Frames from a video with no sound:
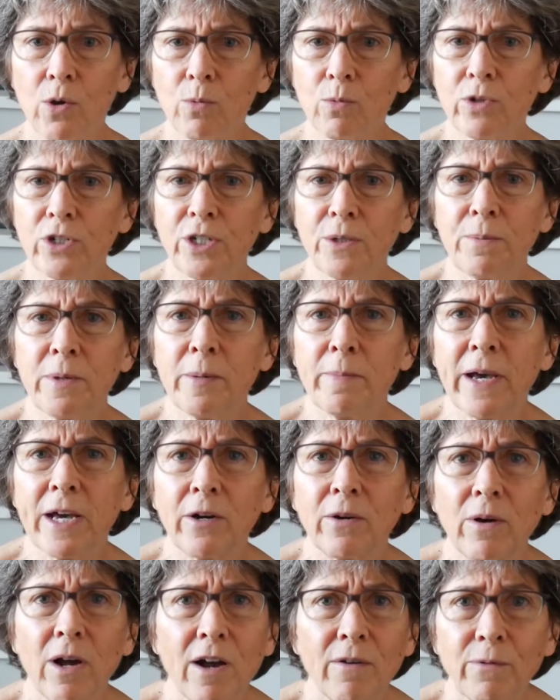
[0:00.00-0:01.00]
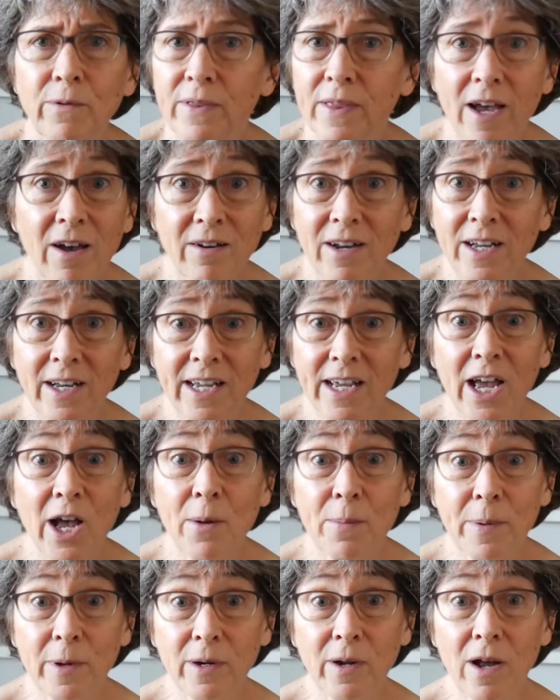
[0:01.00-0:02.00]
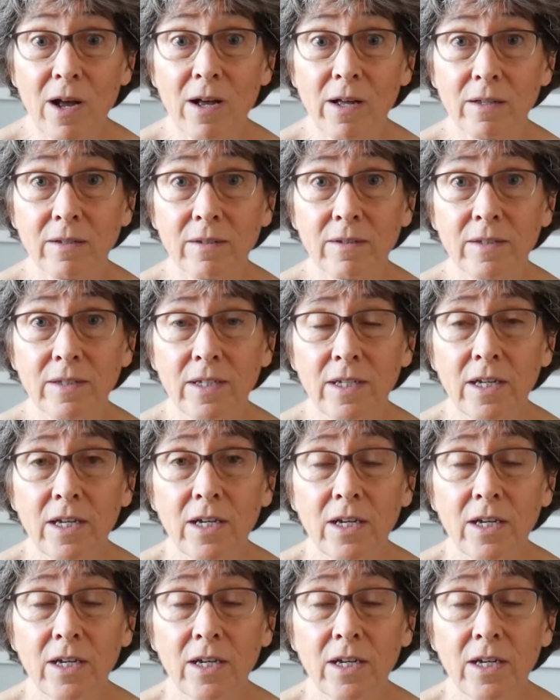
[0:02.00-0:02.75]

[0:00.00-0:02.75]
Would you be better off without any help at all?